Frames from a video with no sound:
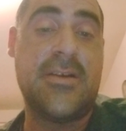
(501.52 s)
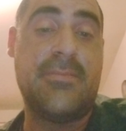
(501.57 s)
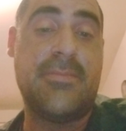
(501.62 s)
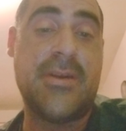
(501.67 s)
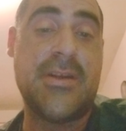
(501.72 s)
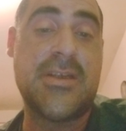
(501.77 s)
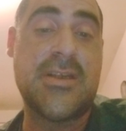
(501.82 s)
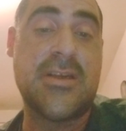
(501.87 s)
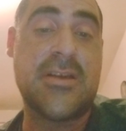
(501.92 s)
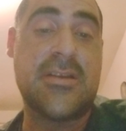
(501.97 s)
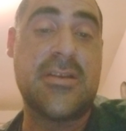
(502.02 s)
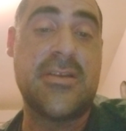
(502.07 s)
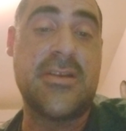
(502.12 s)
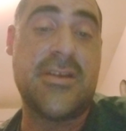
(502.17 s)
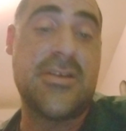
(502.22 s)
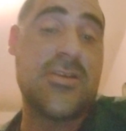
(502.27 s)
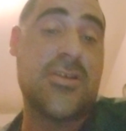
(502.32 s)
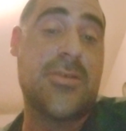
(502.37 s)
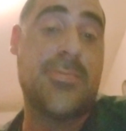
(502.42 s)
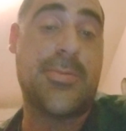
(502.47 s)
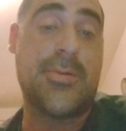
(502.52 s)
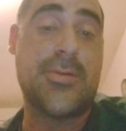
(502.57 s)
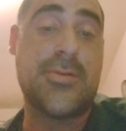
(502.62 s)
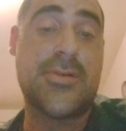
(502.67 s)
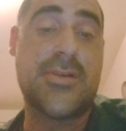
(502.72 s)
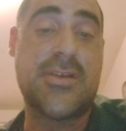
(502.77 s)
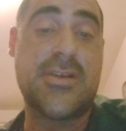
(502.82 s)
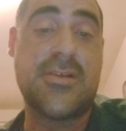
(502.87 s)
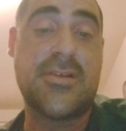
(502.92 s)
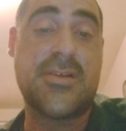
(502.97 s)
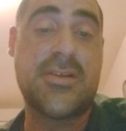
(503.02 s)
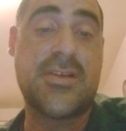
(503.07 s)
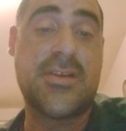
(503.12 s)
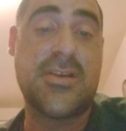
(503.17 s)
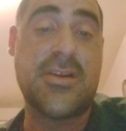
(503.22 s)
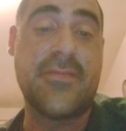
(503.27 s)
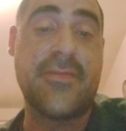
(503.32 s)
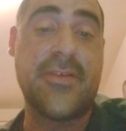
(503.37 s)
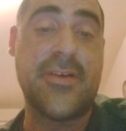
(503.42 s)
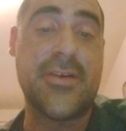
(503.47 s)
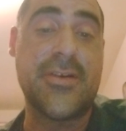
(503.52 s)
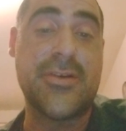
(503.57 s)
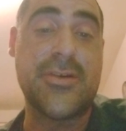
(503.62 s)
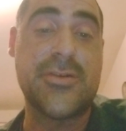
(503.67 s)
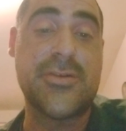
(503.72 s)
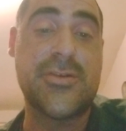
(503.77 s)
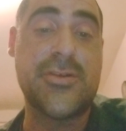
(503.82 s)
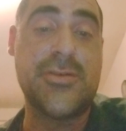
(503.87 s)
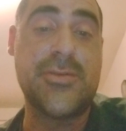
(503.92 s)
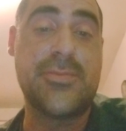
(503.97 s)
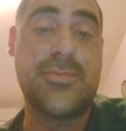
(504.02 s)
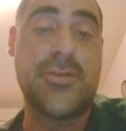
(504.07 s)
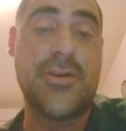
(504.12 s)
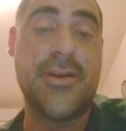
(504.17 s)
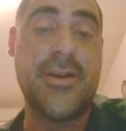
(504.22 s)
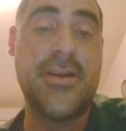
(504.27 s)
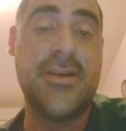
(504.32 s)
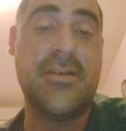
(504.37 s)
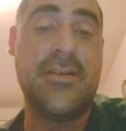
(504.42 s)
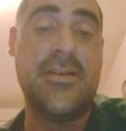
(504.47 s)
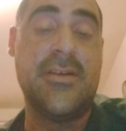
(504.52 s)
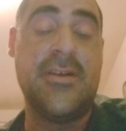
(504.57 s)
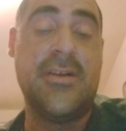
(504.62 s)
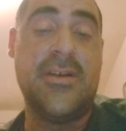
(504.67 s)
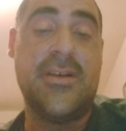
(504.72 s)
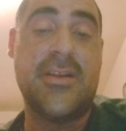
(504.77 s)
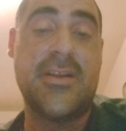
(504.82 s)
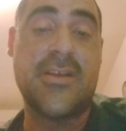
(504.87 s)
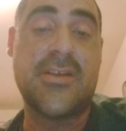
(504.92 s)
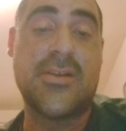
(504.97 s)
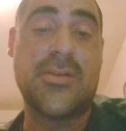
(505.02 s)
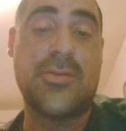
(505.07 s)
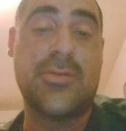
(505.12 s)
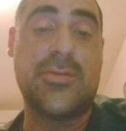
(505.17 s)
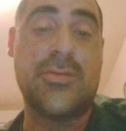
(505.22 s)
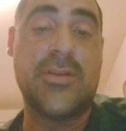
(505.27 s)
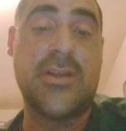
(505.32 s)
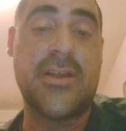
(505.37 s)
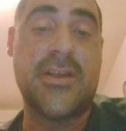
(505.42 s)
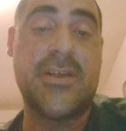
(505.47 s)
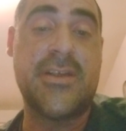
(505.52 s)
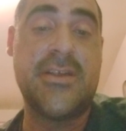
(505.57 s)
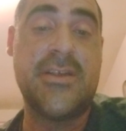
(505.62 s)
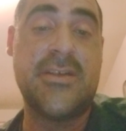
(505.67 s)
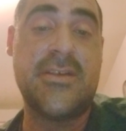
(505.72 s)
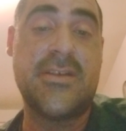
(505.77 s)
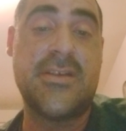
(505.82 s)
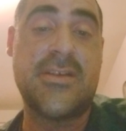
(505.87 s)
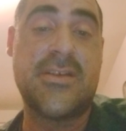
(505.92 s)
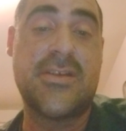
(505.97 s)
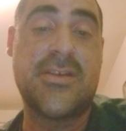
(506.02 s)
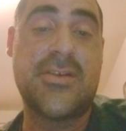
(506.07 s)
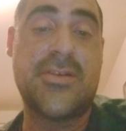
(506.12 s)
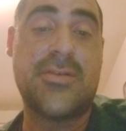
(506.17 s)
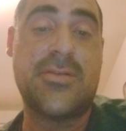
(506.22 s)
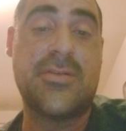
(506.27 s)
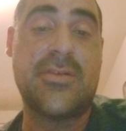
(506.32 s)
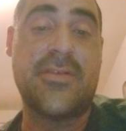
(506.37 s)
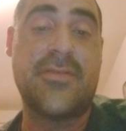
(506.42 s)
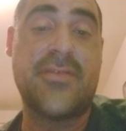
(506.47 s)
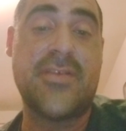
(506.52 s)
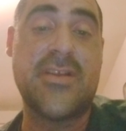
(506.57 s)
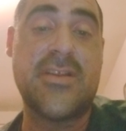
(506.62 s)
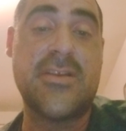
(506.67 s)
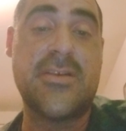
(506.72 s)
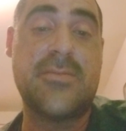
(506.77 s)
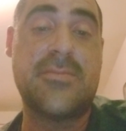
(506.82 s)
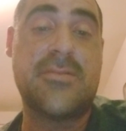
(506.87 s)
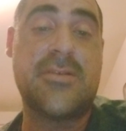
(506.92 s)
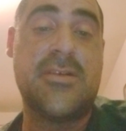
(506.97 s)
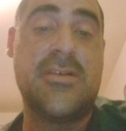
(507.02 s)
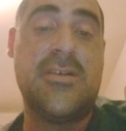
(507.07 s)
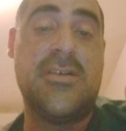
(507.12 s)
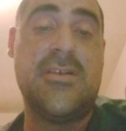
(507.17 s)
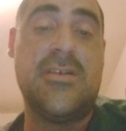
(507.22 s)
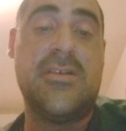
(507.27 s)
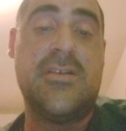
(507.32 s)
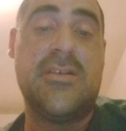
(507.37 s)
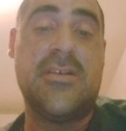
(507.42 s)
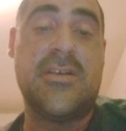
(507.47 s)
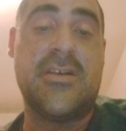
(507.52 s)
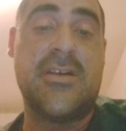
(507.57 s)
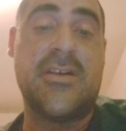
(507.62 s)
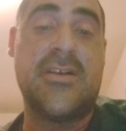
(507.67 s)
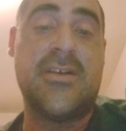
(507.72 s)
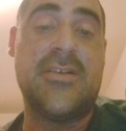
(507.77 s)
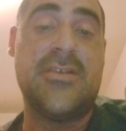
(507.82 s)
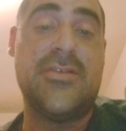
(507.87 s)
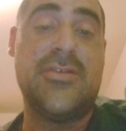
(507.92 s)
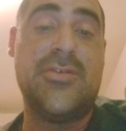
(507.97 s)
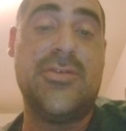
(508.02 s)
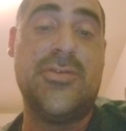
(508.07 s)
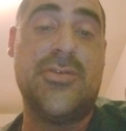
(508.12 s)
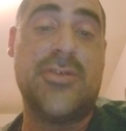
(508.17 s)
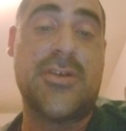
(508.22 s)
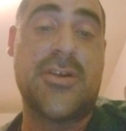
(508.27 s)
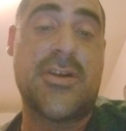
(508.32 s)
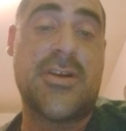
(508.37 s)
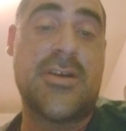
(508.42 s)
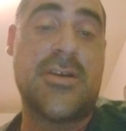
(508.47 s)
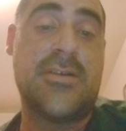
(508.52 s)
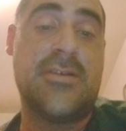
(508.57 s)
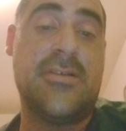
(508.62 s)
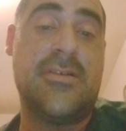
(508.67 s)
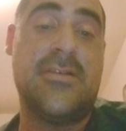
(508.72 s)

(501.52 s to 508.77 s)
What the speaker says: basically, and just post stuff on YouTube, right? That's the whole idea, is to develop newer